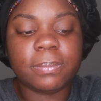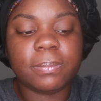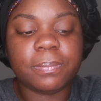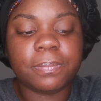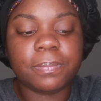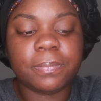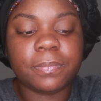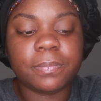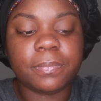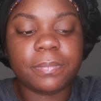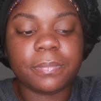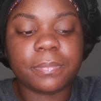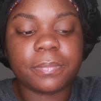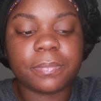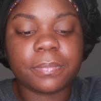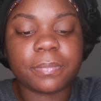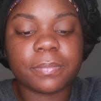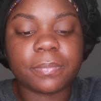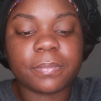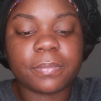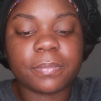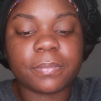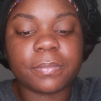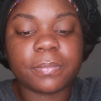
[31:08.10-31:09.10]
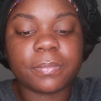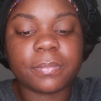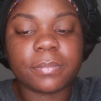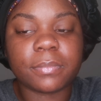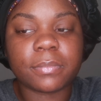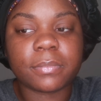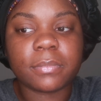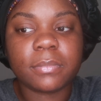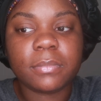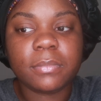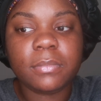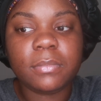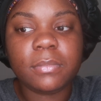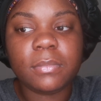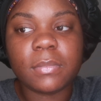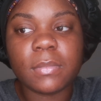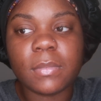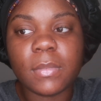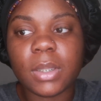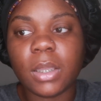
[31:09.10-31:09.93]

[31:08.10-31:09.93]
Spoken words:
Nothing is said.